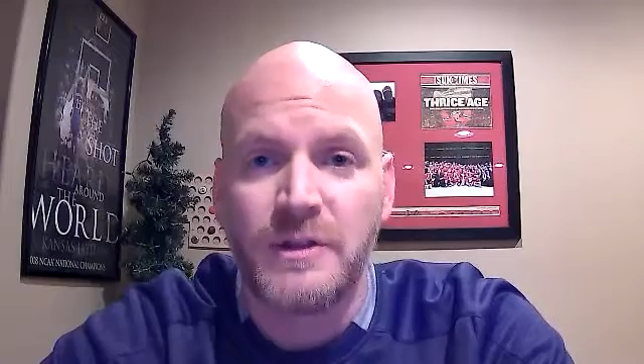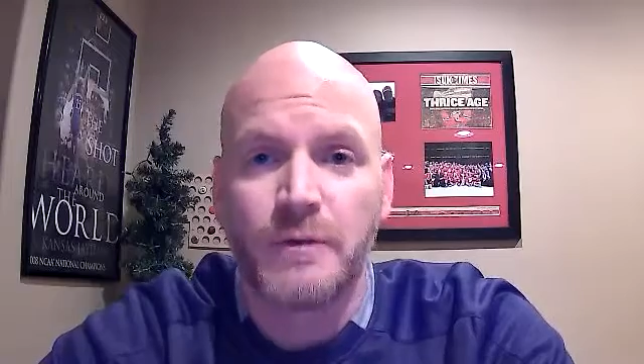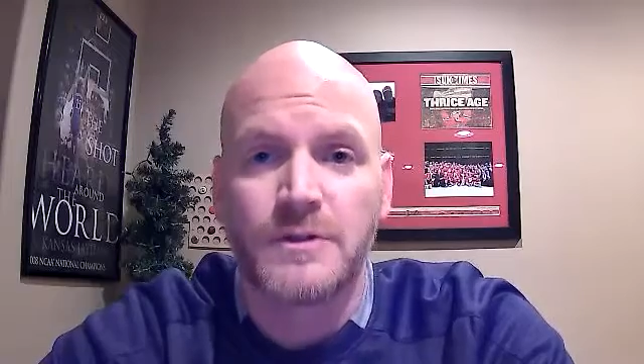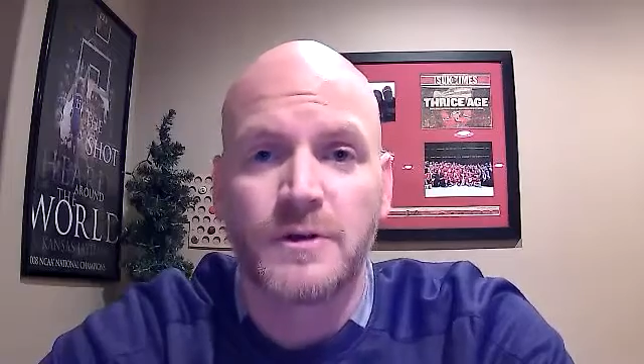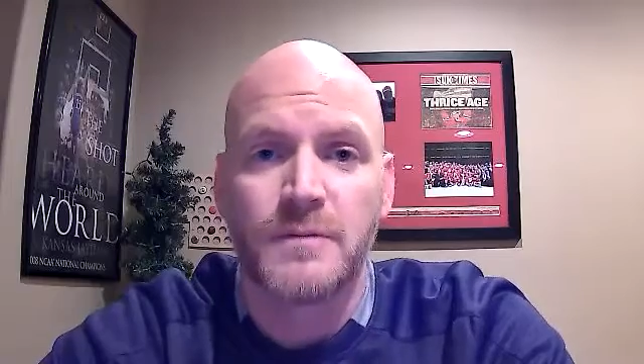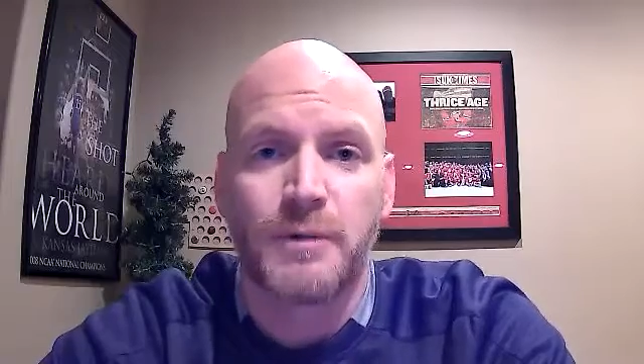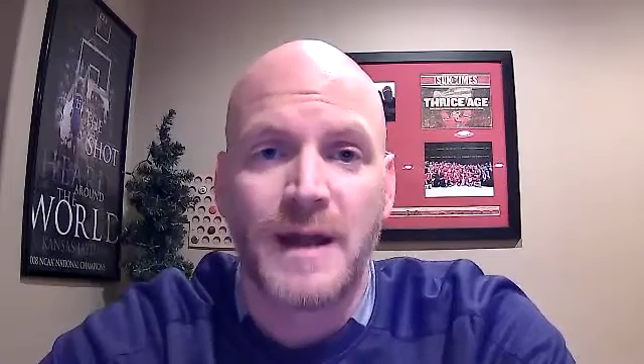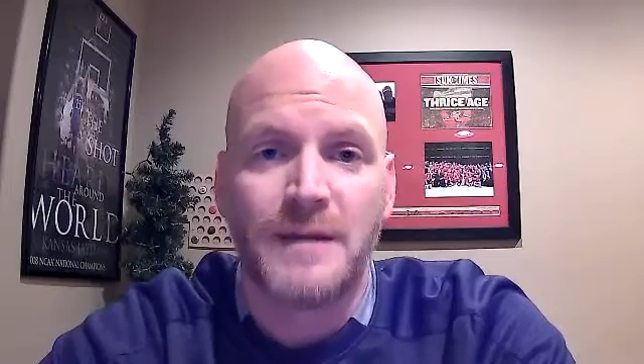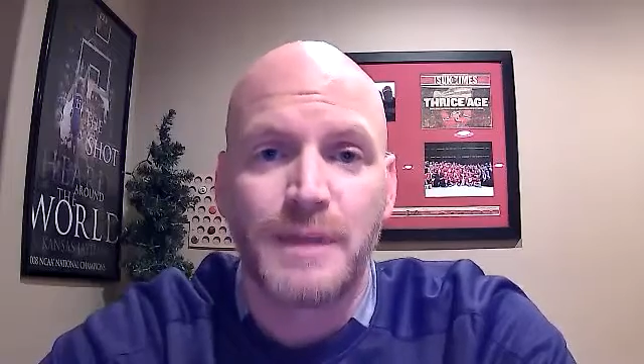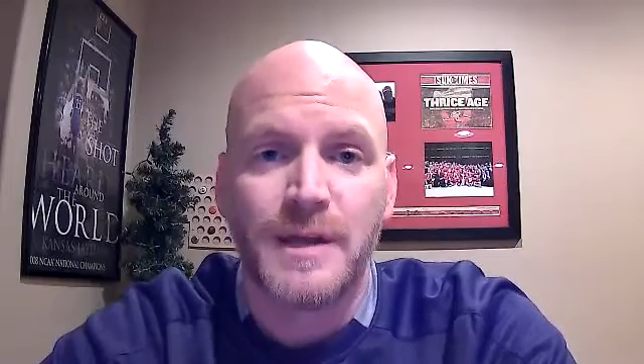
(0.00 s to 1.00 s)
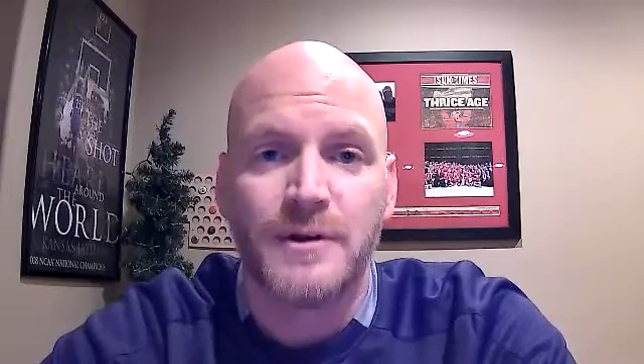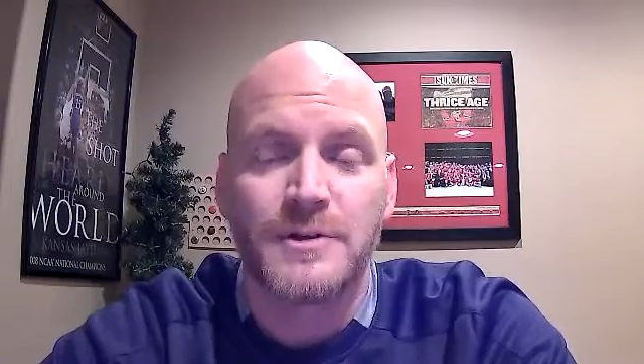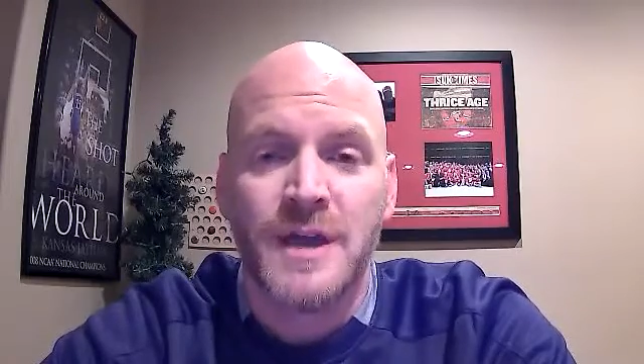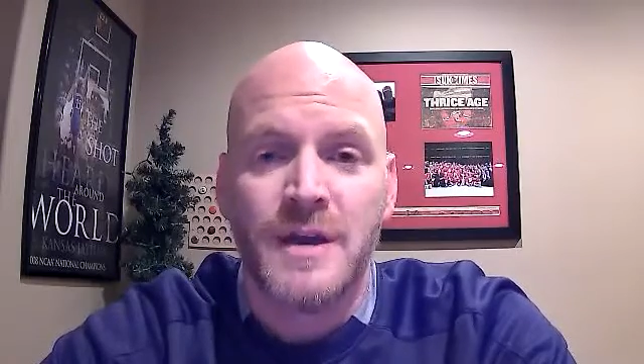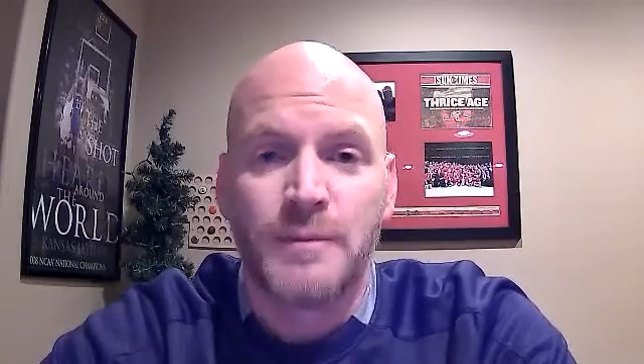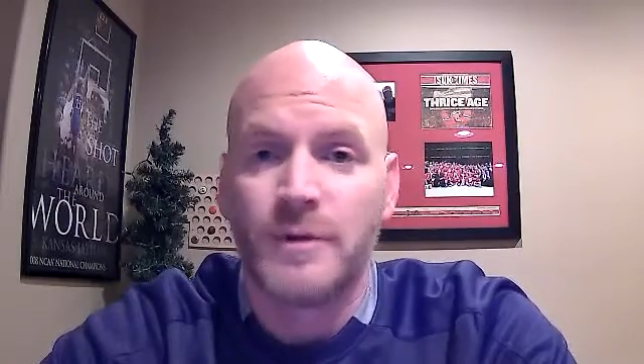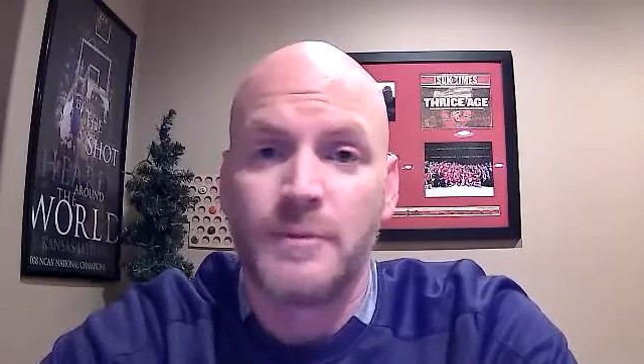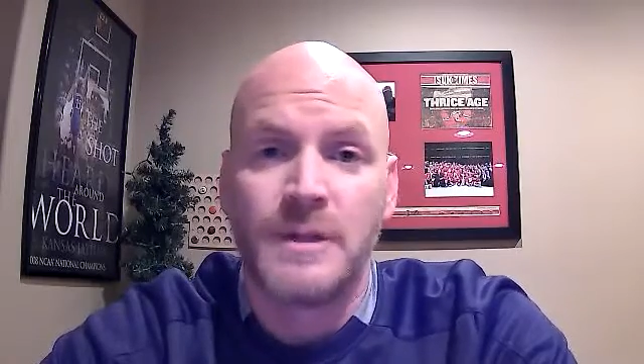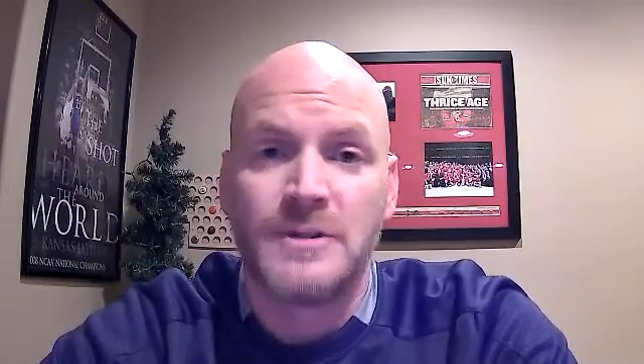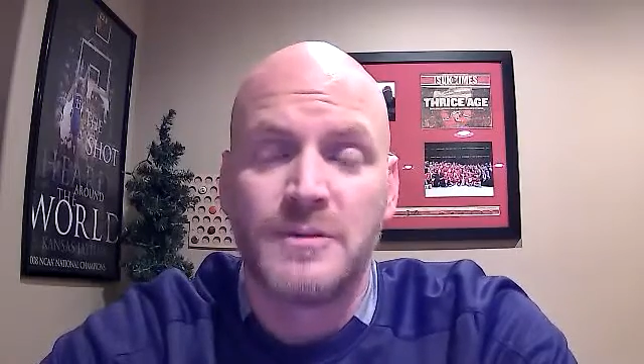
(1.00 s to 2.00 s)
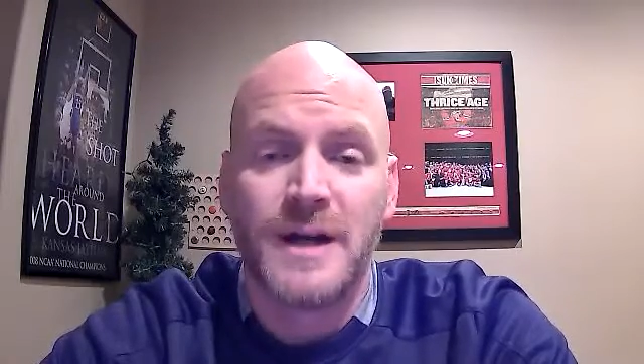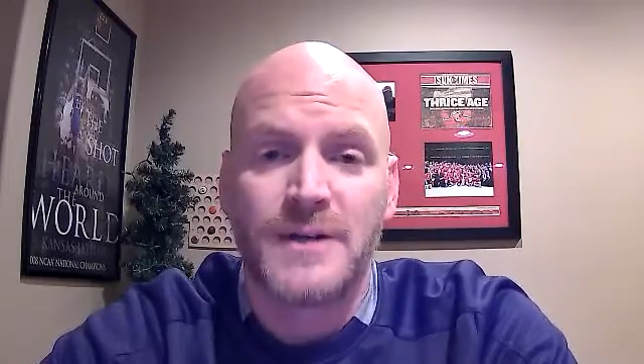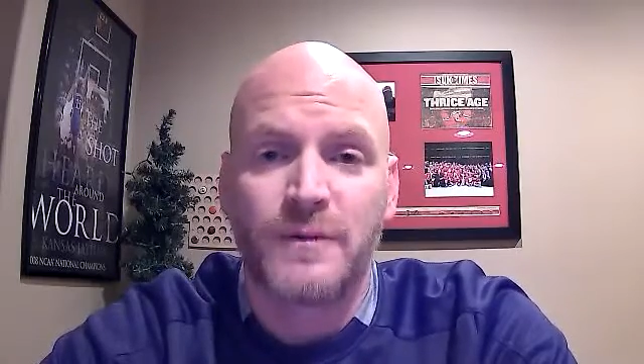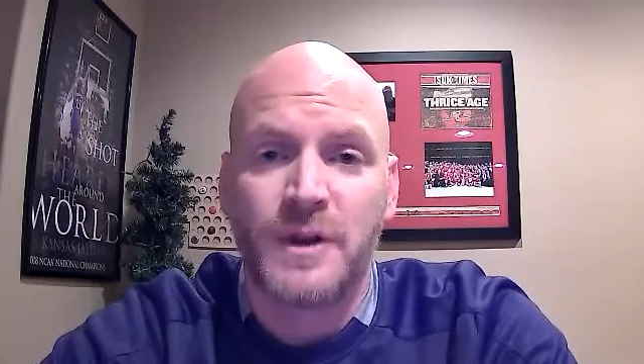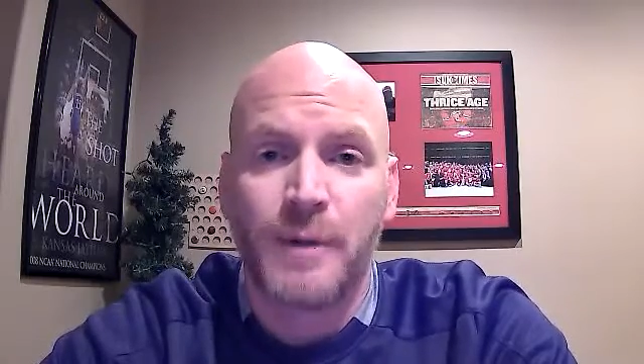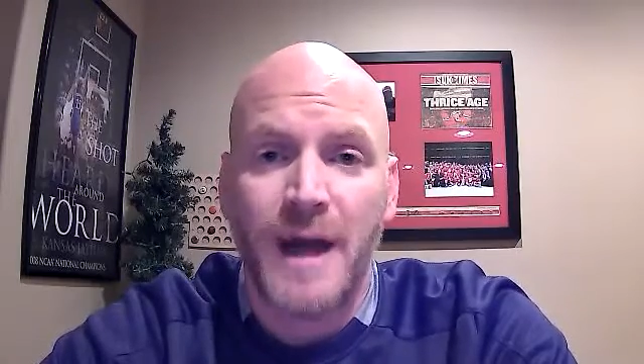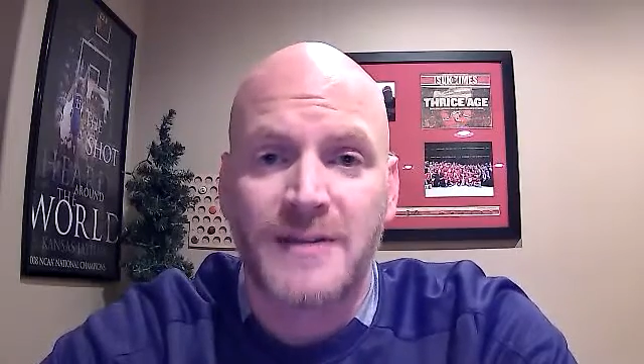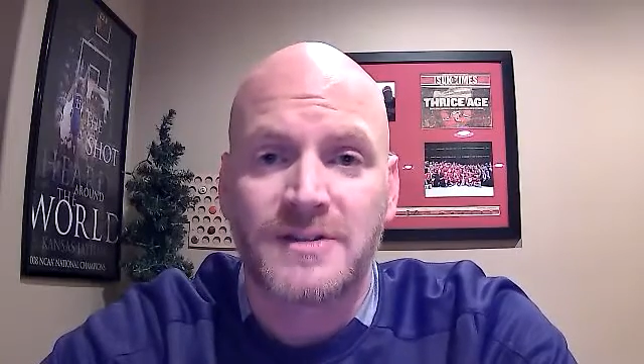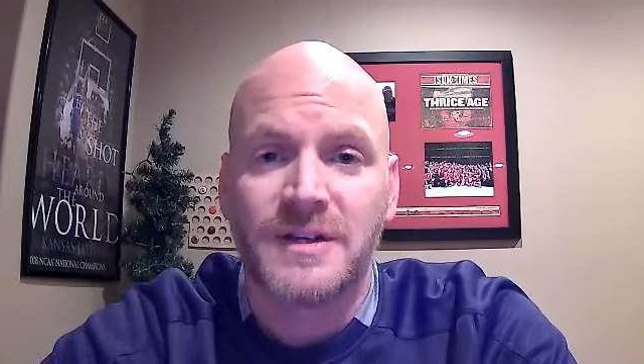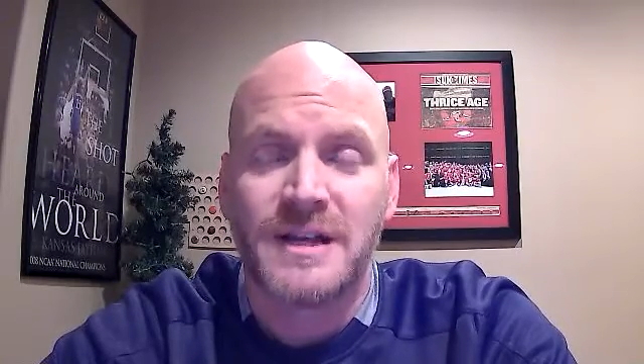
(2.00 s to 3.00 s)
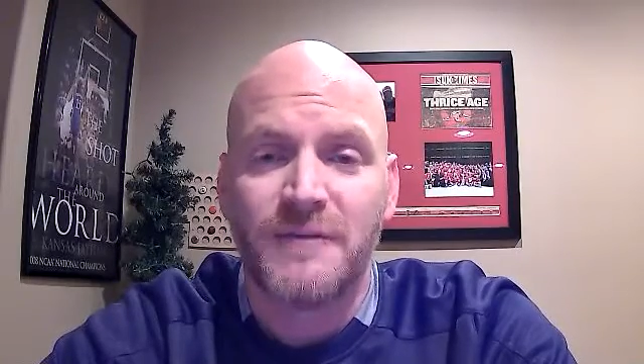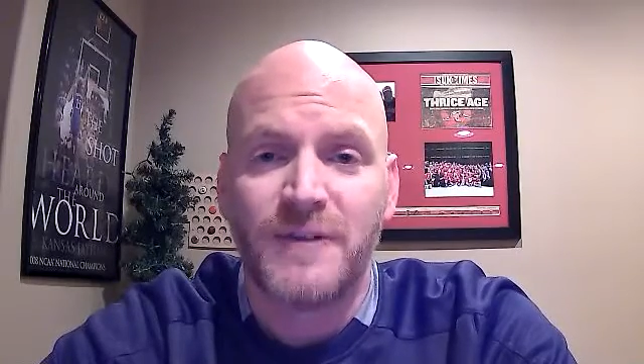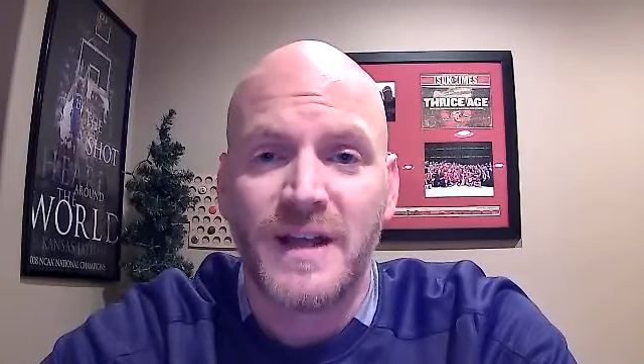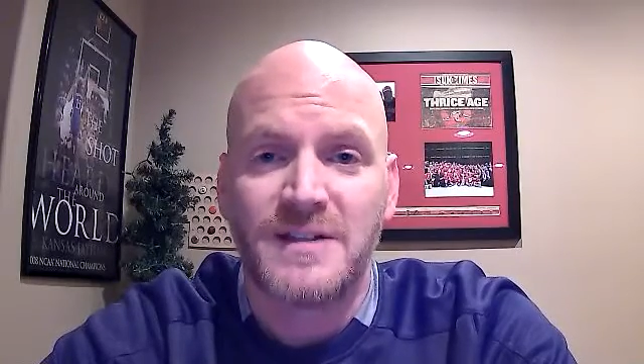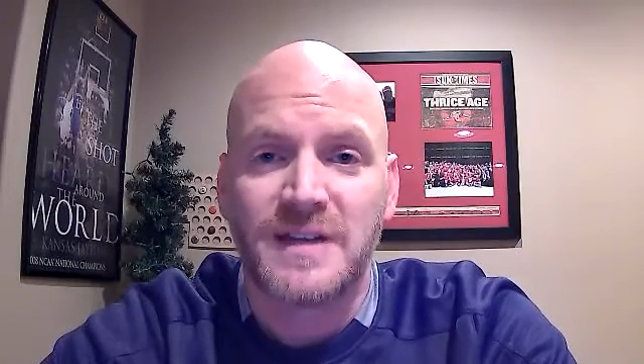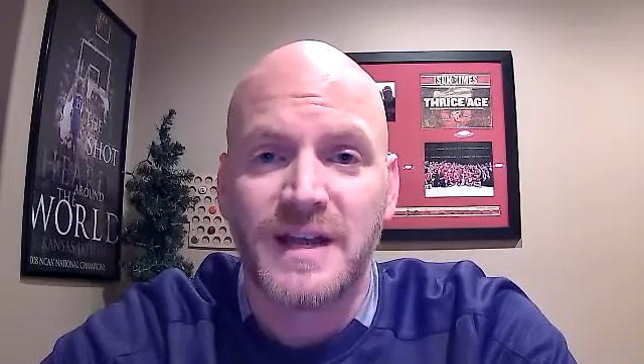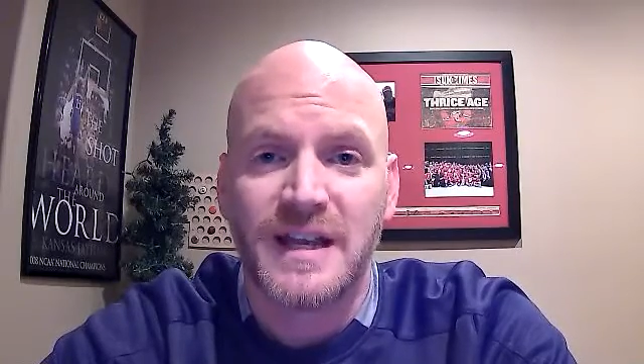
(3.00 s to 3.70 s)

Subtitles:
the return of Brandon Peters proved to be too much for the Nebraska defense.